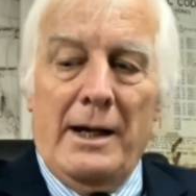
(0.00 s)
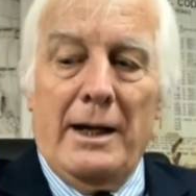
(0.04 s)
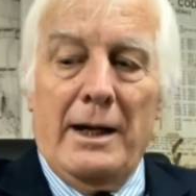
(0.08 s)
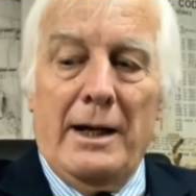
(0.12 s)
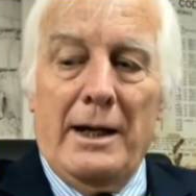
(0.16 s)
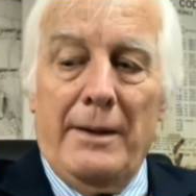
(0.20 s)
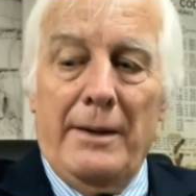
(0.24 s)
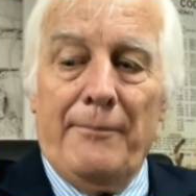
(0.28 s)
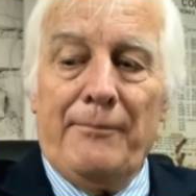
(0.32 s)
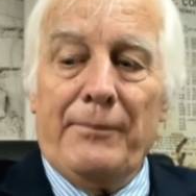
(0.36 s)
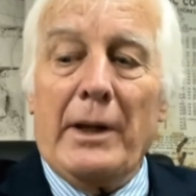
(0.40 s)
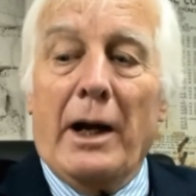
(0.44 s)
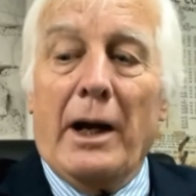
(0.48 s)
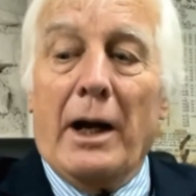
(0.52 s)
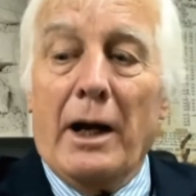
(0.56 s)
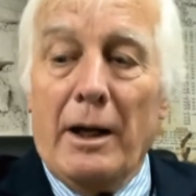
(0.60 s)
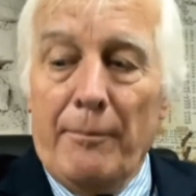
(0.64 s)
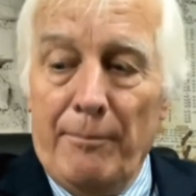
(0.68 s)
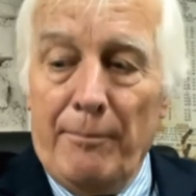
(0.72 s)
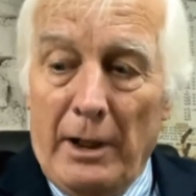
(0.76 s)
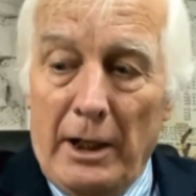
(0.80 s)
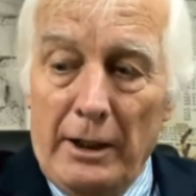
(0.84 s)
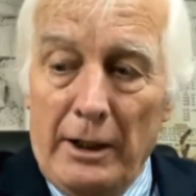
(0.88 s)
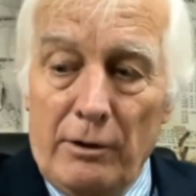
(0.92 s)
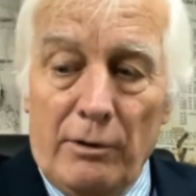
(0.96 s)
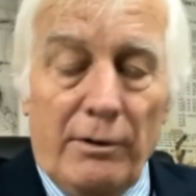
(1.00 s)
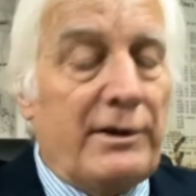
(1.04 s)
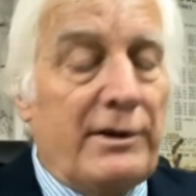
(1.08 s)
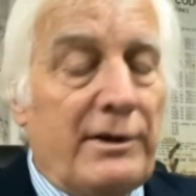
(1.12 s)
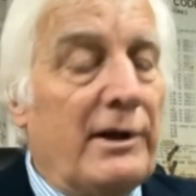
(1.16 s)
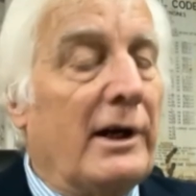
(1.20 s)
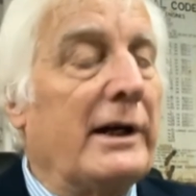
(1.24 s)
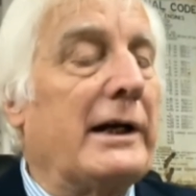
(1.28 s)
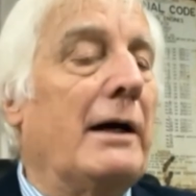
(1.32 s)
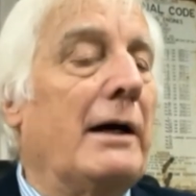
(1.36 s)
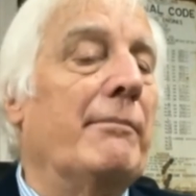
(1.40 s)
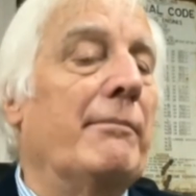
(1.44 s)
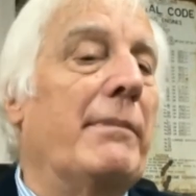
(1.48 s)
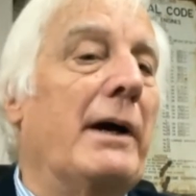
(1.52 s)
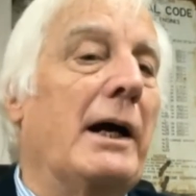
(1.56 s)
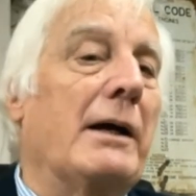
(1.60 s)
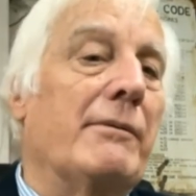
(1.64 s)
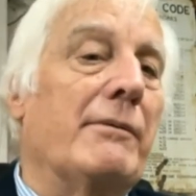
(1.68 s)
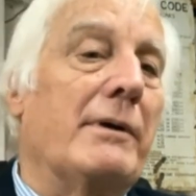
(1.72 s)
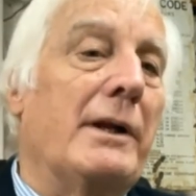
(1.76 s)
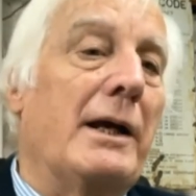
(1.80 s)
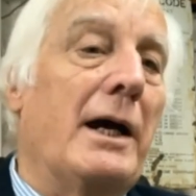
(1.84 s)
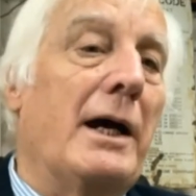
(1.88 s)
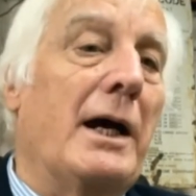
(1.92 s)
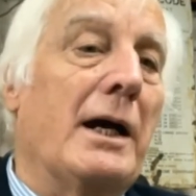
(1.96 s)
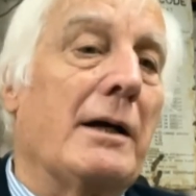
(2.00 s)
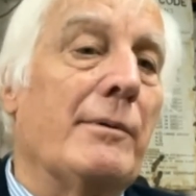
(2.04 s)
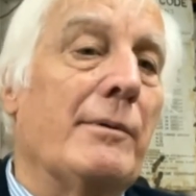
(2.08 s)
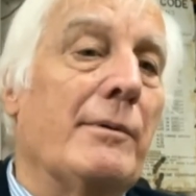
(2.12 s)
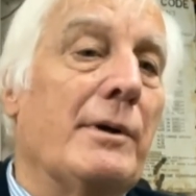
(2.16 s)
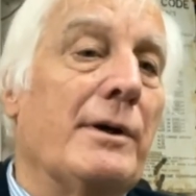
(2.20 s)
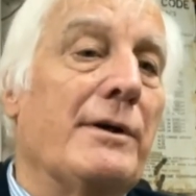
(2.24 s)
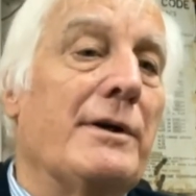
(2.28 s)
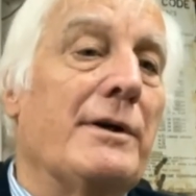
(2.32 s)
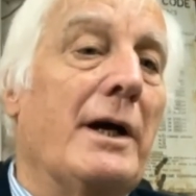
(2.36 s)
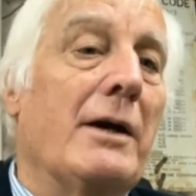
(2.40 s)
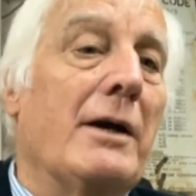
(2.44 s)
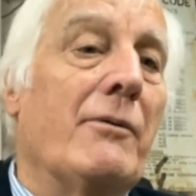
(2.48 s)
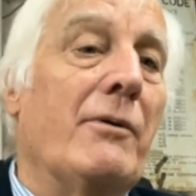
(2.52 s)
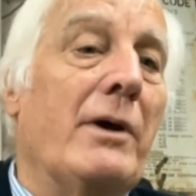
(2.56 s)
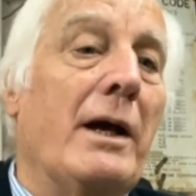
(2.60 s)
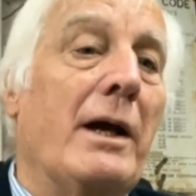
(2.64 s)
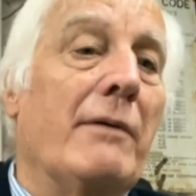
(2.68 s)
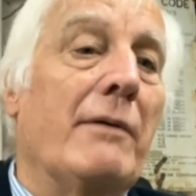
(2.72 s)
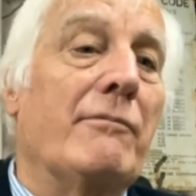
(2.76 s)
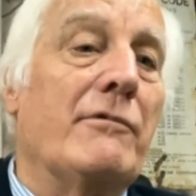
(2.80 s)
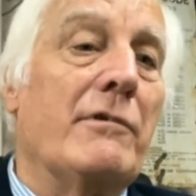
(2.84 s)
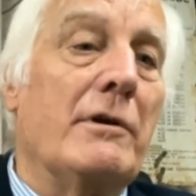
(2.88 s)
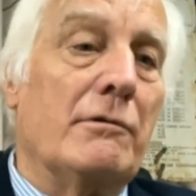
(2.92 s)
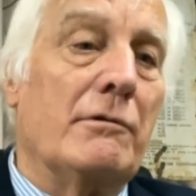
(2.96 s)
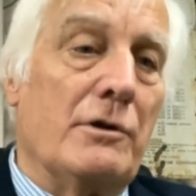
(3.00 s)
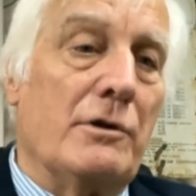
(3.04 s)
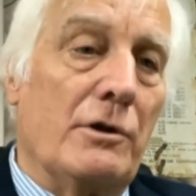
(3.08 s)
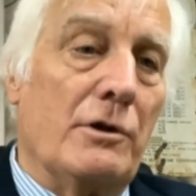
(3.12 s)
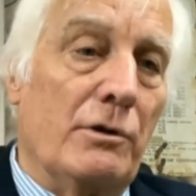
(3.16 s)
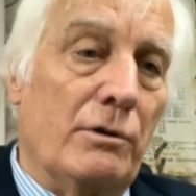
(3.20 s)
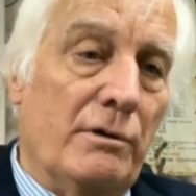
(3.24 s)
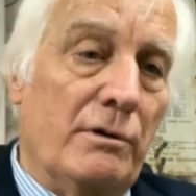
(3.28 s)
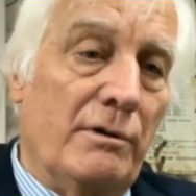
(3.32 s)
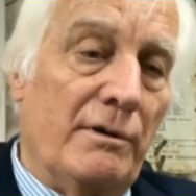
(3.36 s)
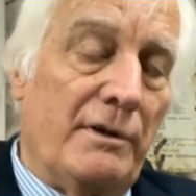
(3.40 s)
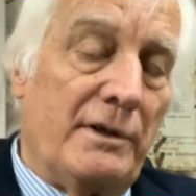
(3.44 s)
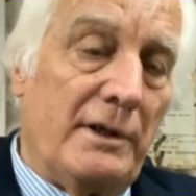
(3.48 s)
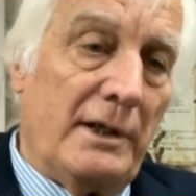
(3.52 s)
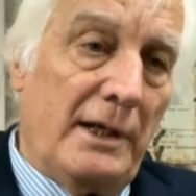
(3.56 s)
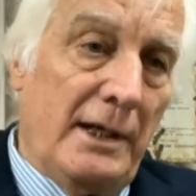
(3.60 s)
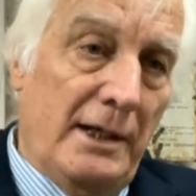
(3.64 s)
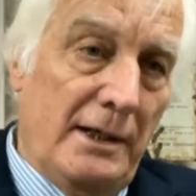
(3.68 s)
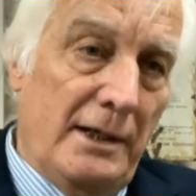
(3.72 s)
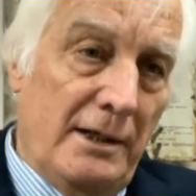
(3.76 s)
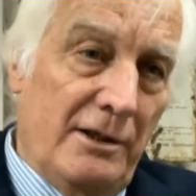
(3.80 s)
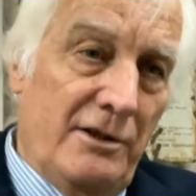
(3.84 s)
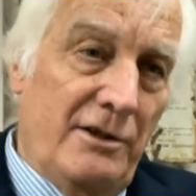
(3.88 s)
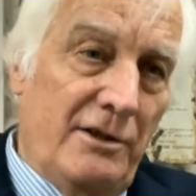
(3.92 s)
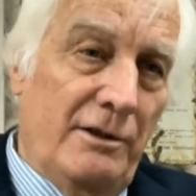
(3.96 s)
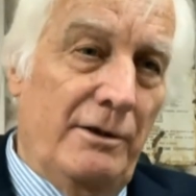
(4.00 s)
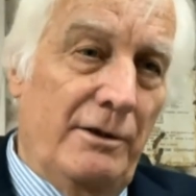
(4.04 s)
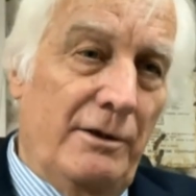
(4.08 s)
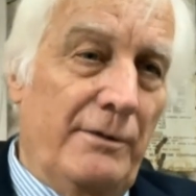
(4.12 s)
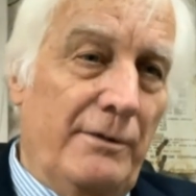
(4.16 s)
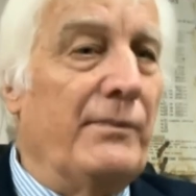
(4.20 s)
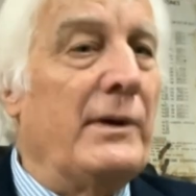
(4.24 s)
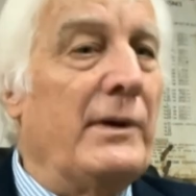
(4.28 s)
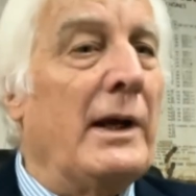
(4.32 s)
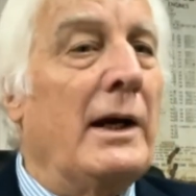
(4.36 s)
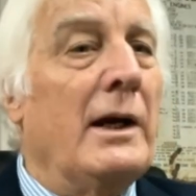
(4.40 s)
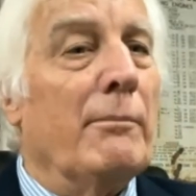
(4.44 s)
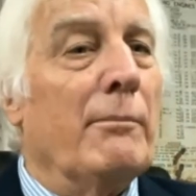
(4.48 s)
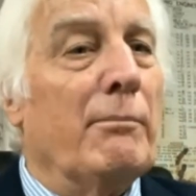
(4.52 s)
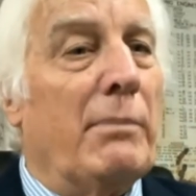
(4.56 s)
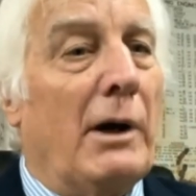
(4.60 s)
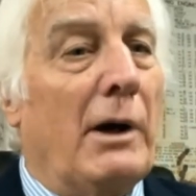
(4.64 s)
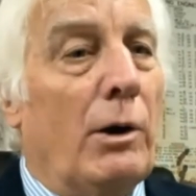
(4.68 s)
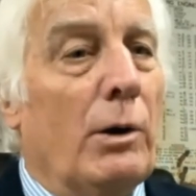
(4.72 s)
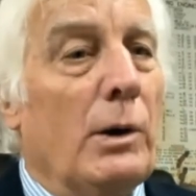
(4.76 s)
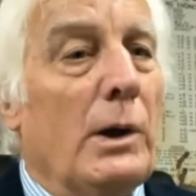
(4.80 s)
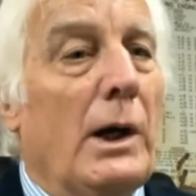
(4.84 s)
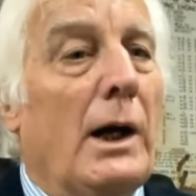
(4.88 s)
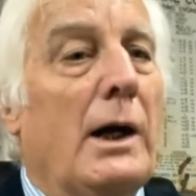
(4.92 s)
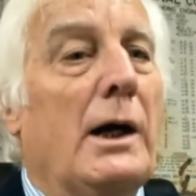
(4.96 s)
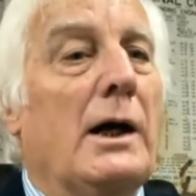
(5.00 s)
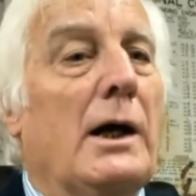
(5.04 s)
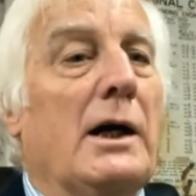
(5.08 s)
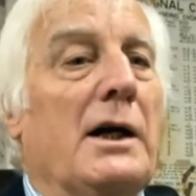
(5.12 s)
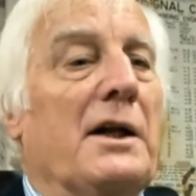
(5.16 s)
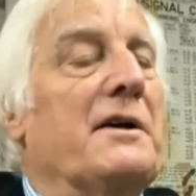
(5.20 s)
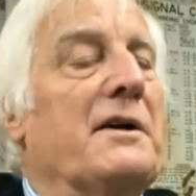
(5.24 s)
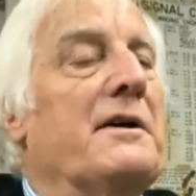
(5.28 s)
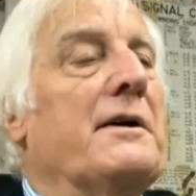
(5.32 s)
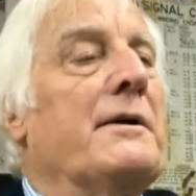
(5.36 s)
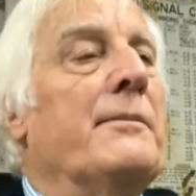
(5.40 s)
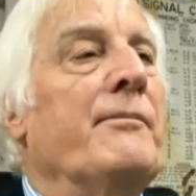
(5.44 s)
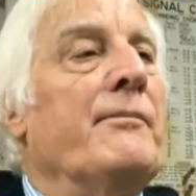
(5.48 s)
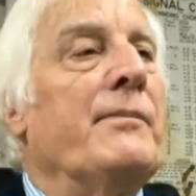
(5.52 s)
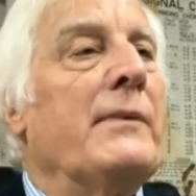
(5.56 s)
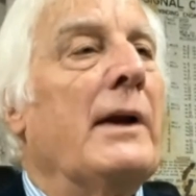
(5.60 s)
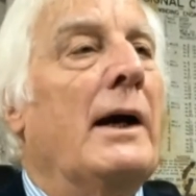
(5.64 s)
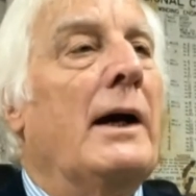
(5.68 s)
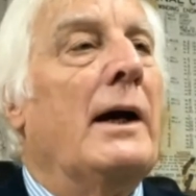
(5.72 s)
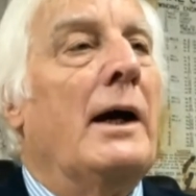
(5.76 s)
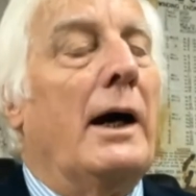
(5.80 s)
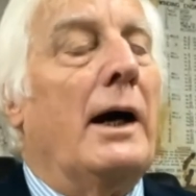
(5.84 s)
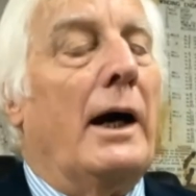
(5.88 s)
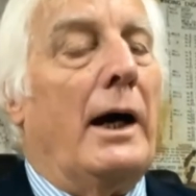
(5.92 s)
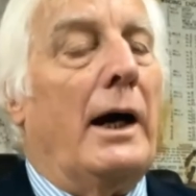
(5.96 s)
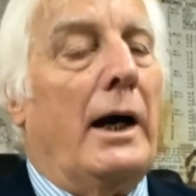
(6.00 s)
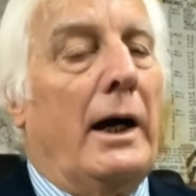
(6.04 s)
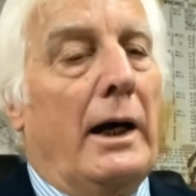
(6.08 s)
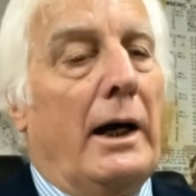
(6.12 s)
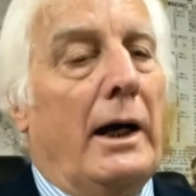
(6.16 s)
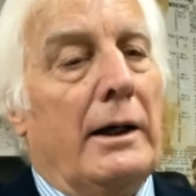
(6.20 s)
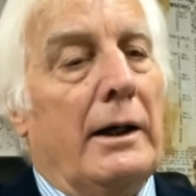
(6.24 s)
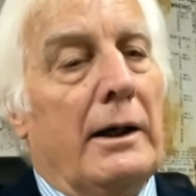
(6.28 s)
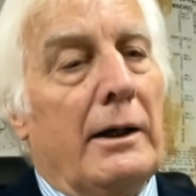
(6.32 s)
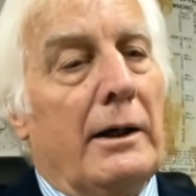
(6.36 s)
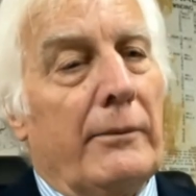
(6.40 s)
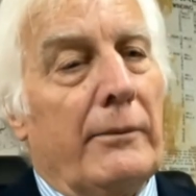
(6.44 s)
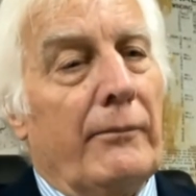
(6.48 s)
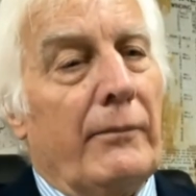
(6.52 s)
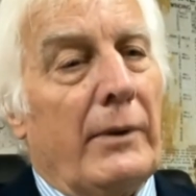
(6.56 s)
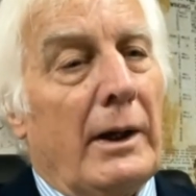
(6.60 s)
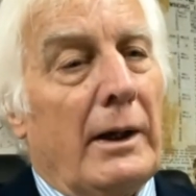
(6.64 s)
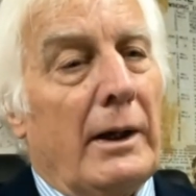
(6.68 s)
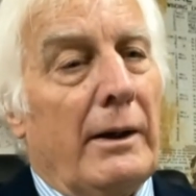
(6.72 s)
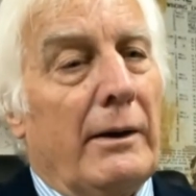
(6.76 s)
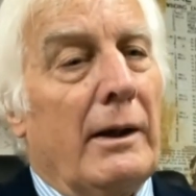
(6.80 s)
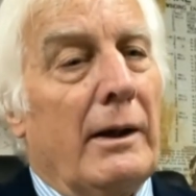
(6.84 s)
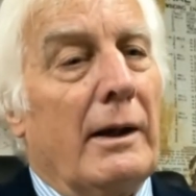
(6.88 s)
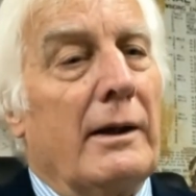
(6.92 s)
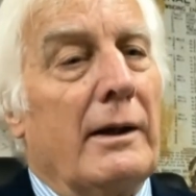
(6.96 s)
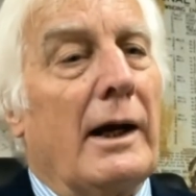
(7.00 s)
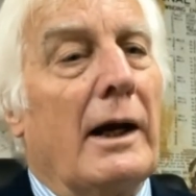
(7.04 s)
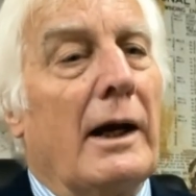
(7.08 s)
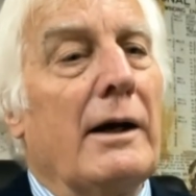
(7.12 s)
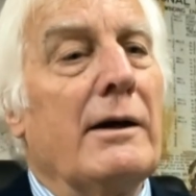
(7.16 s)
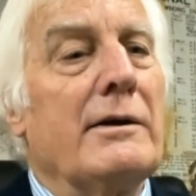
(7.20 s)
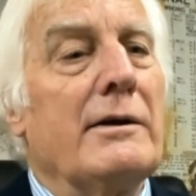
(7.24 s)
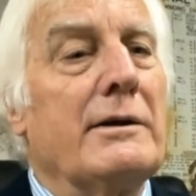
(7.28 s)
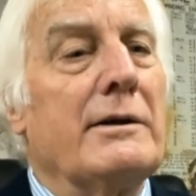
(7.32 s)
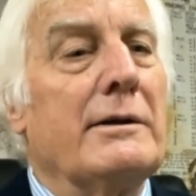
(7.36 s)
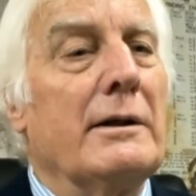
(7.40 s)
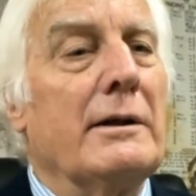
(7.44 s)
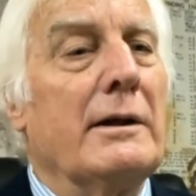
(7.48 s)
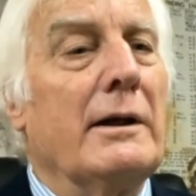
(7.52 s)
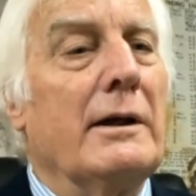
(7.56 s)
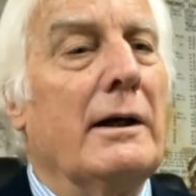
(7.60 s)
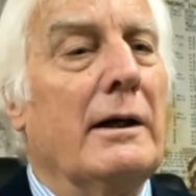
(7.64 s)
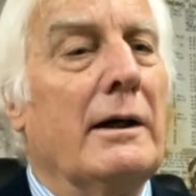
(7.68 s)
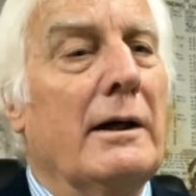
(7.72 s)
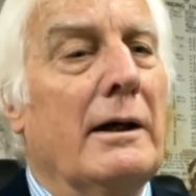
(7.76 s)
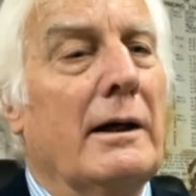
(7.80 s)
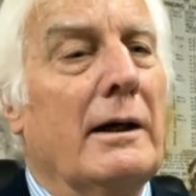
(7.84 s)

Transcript: I might also come back with the argument saying we have drill cores into polar ice. And those